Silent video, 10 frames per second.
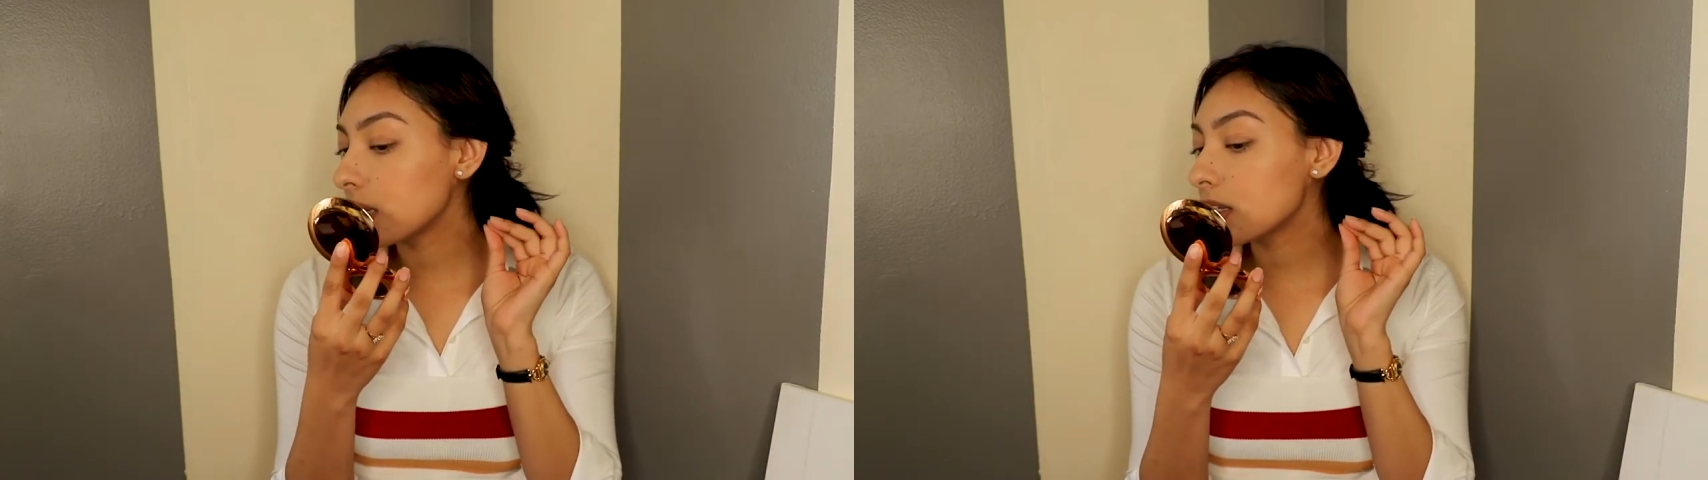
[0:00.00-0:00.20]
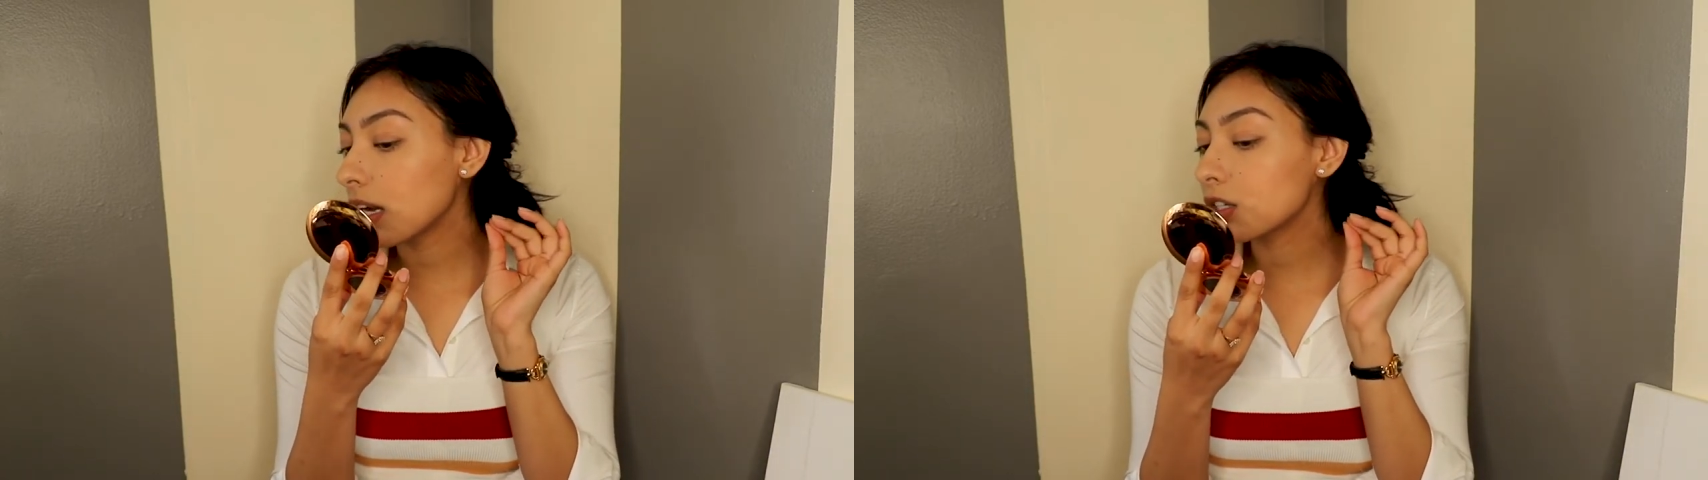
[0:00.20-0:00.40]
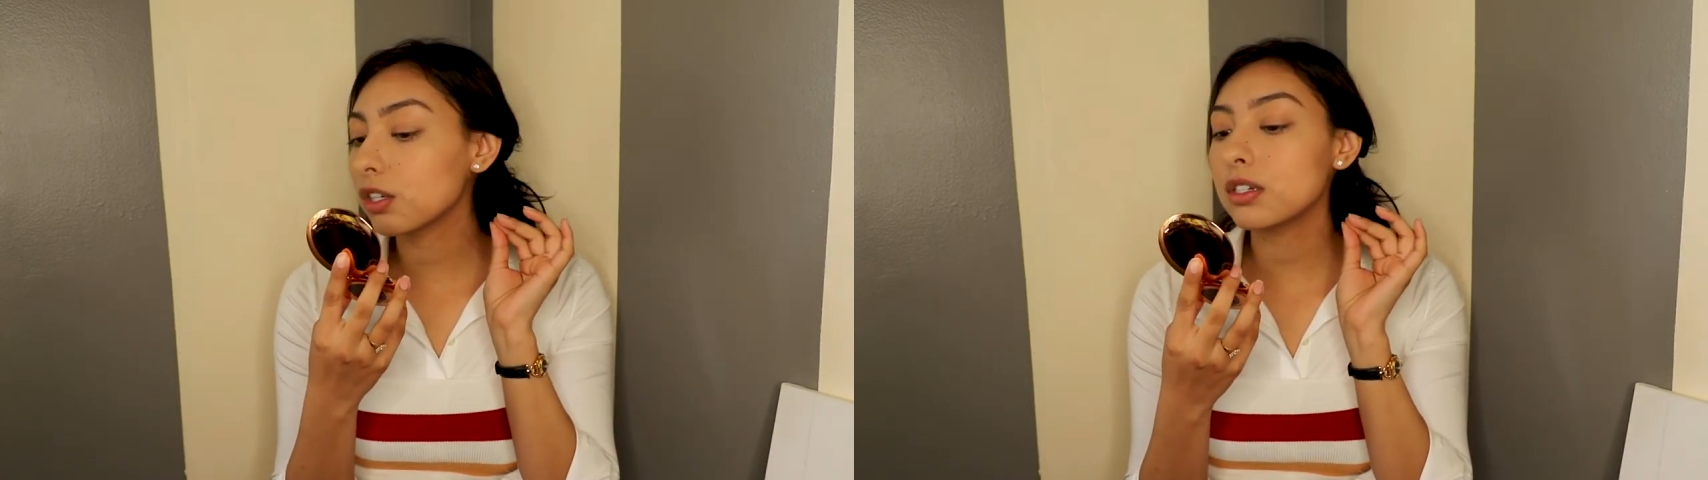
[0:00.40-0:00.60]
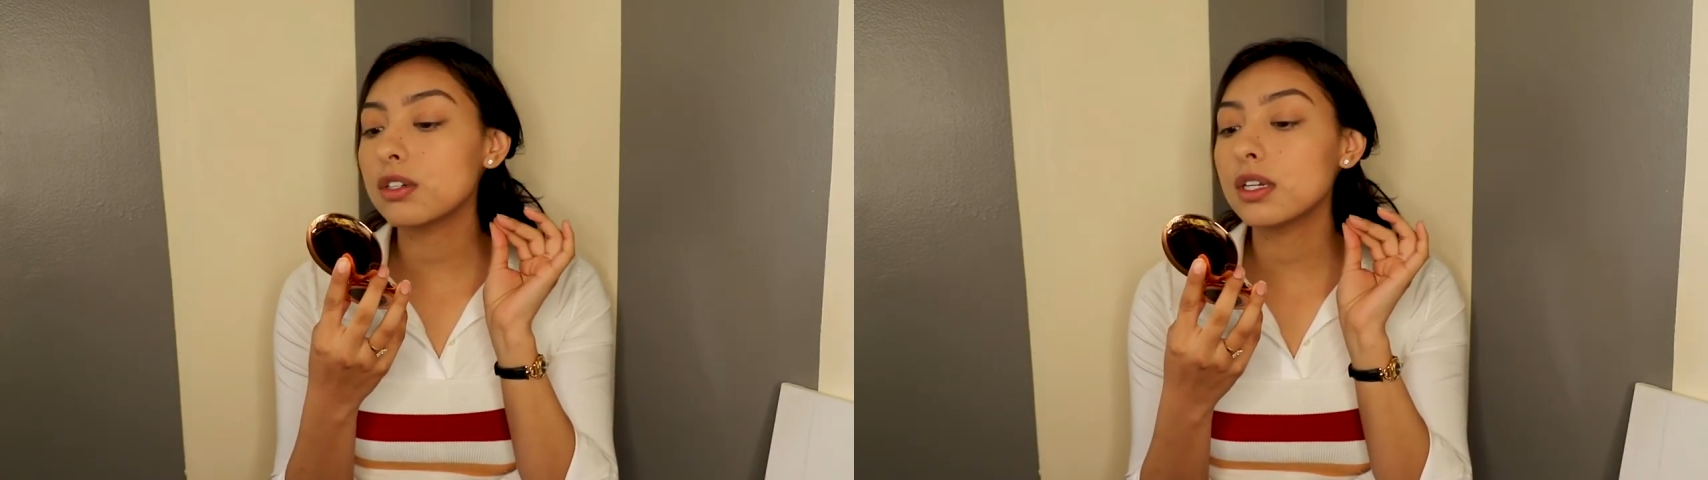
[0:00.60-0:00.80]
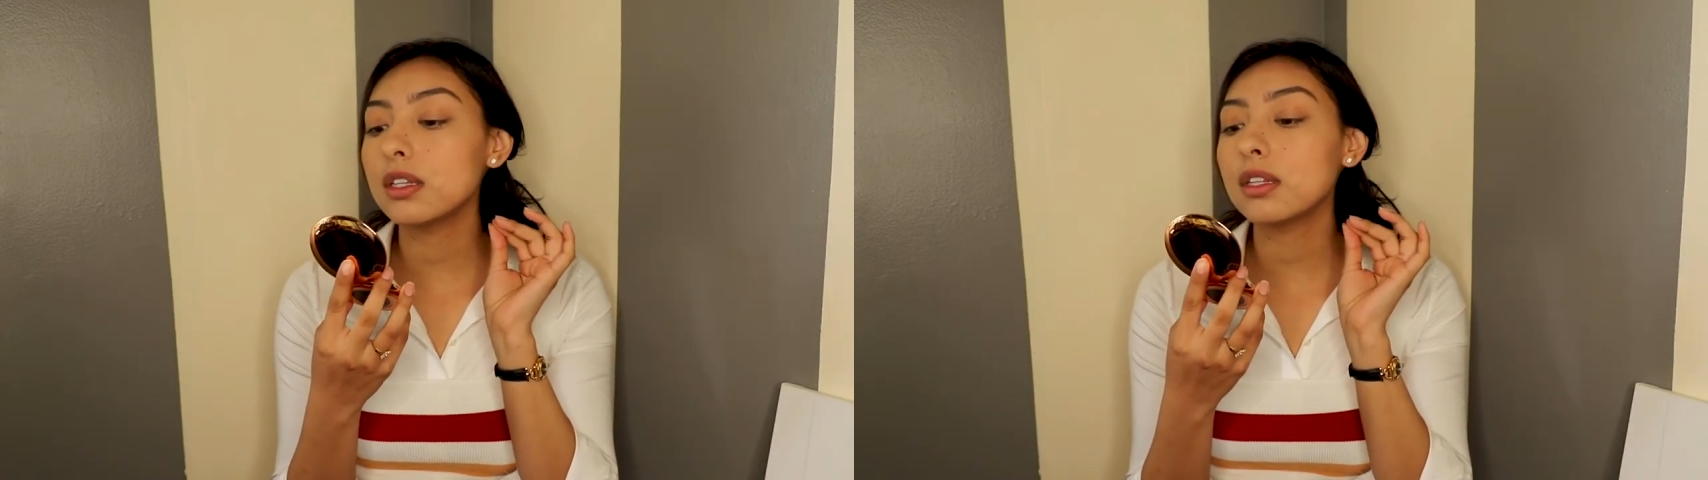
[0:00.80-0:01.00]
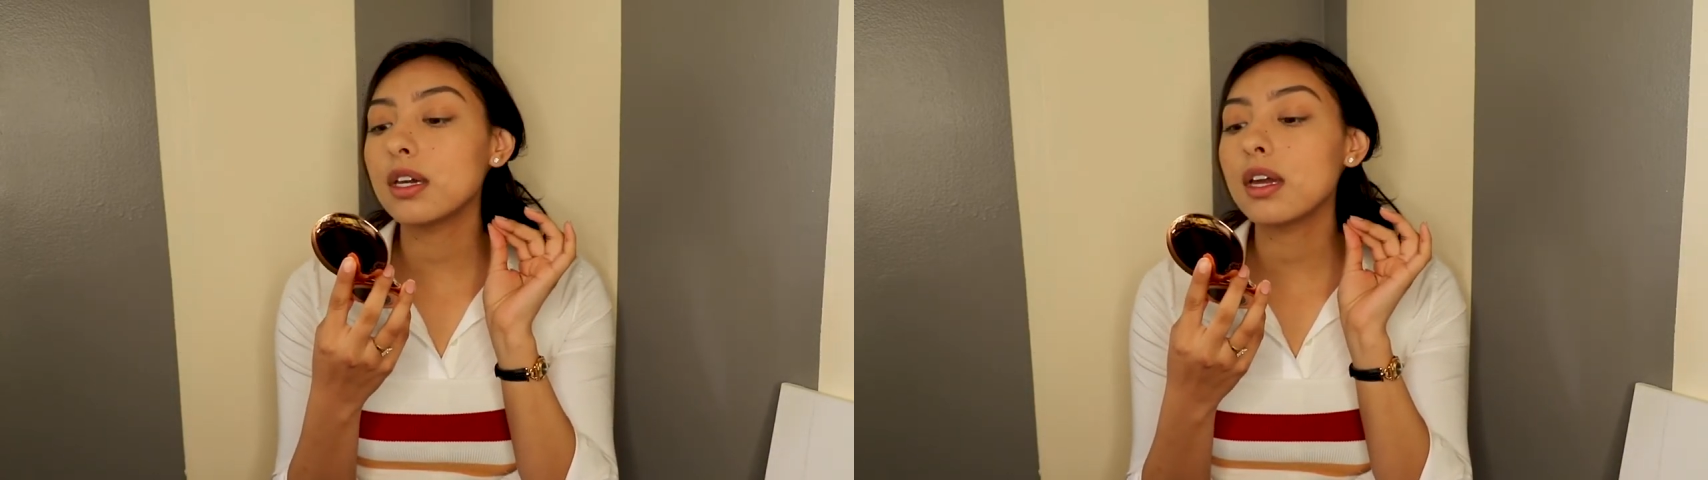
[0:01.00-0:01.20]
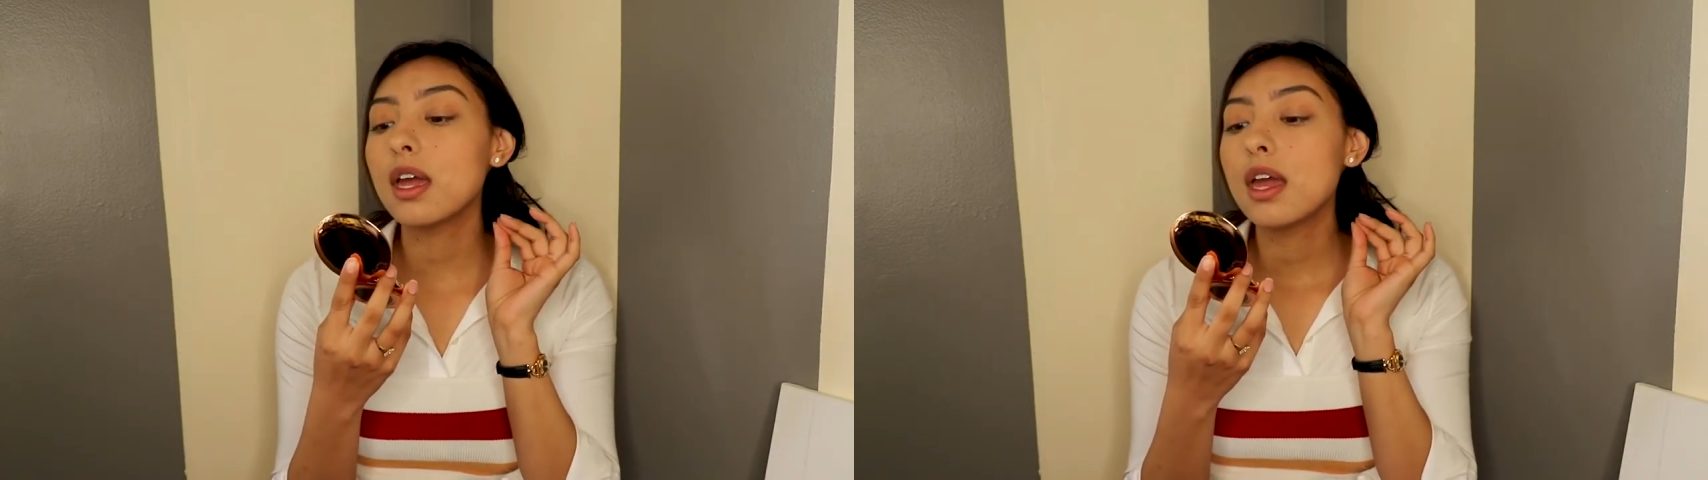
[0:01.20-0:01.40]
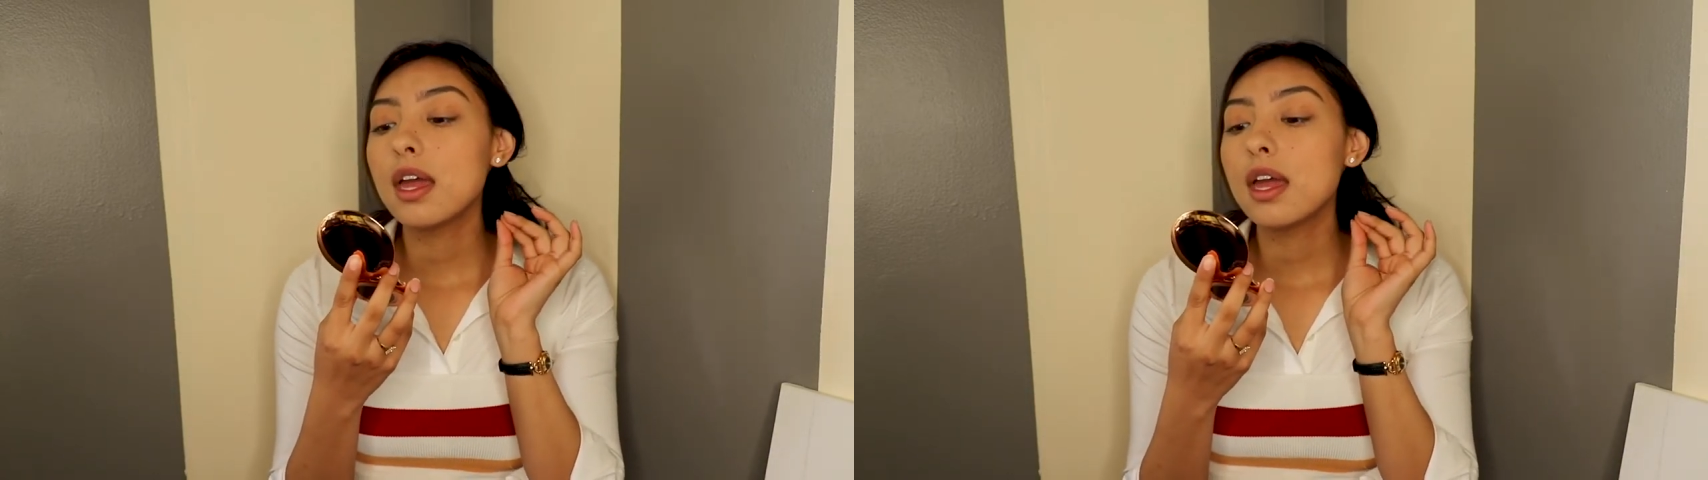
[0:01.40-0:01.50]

texture underneath it.